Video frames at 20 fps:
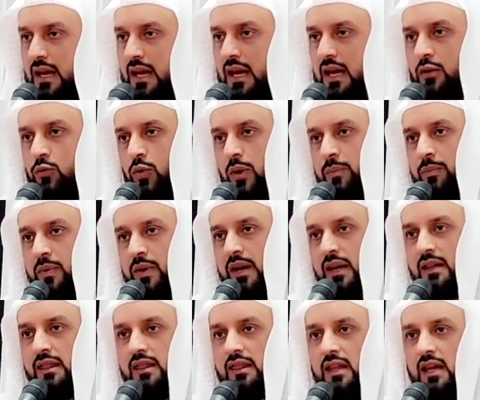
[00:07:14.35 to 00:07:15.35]
and we
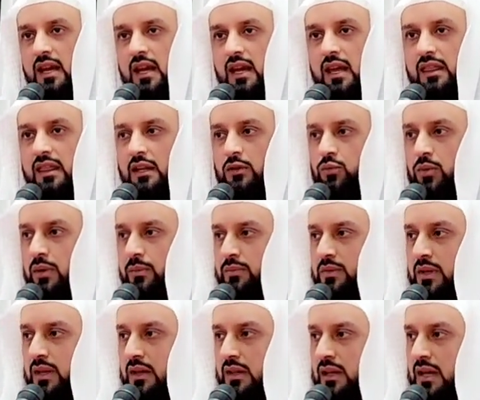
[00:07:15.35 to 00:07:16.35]
breathe the air that we
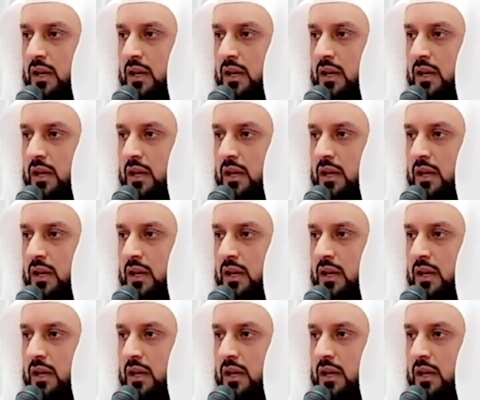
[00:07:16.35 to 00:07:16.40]
breathe,